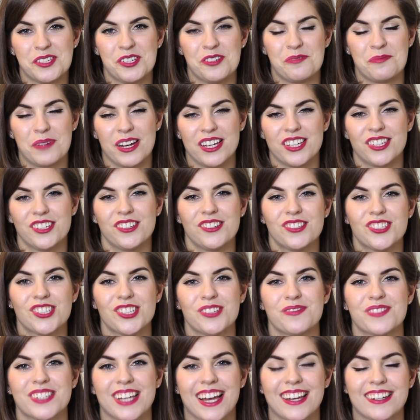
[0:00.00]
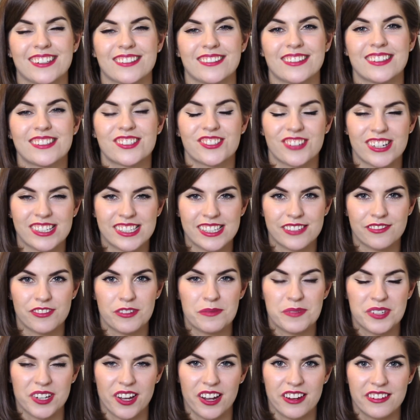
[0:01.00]
to my YouTube channel, Dressing
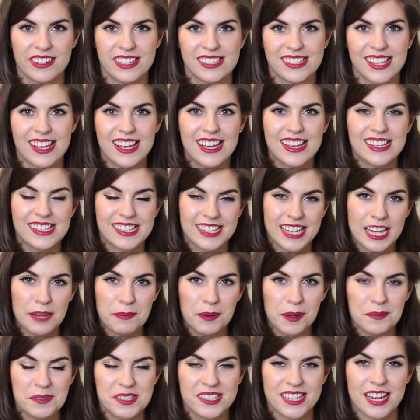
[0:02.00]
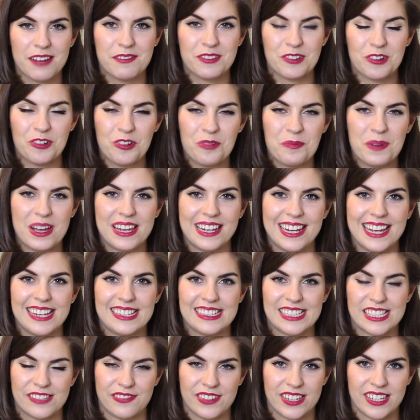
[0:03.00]
Room Diaries, to keep up to date with all my
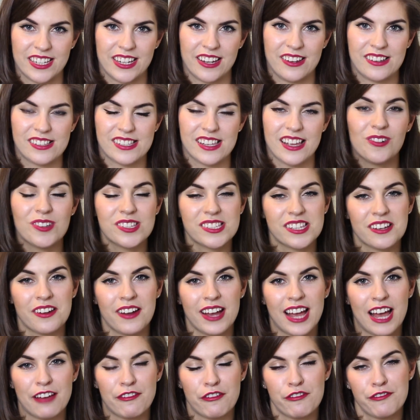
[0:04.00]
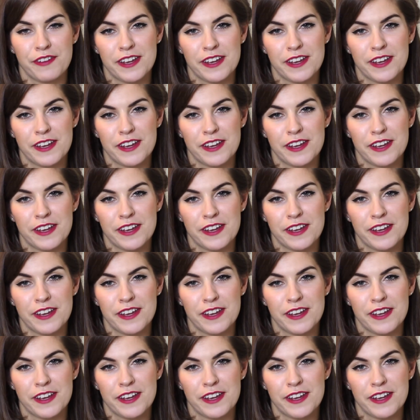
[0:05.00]
latest videos. Also, I have a